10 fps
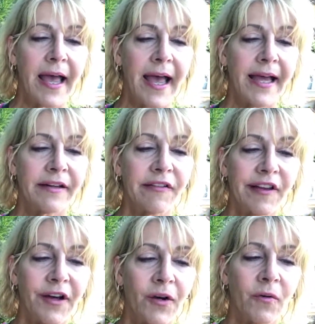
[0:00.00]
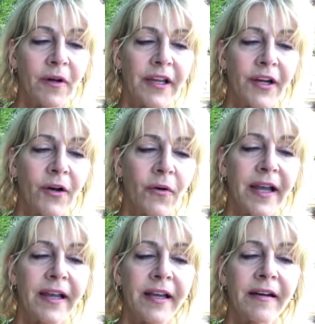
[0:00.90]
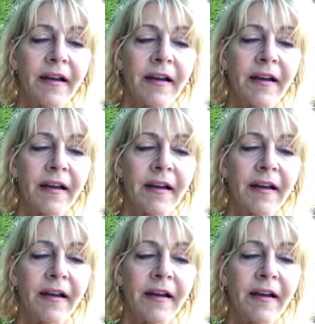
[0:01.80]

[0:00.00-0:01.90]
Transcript: And so, it can,